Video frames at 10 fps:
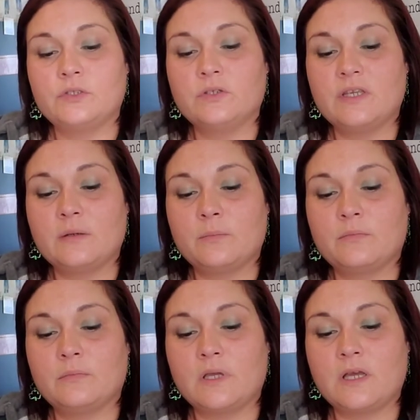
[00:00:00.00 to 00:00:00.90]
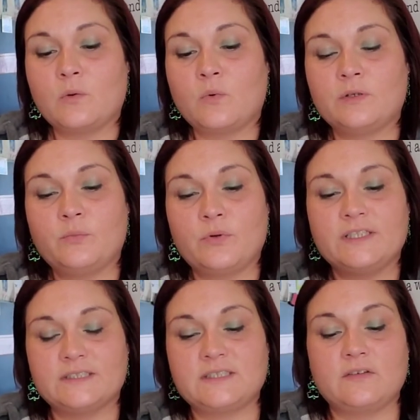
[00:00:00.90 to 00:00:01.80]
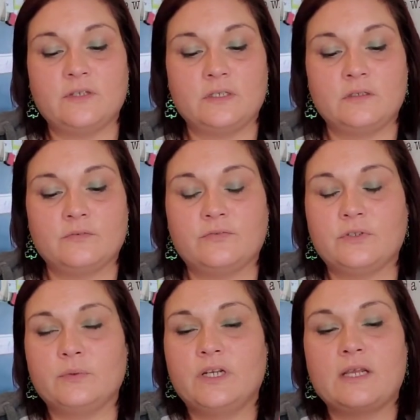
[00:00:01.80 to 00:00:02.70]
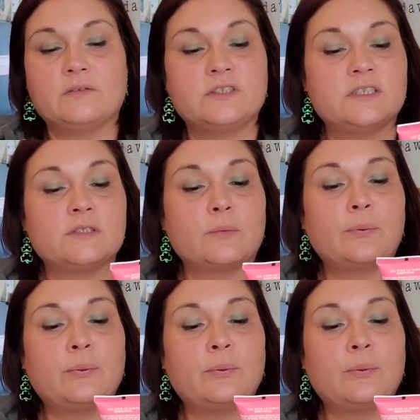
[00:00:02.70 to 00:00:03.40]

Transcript: You get uh, 1.7 fluid ounces.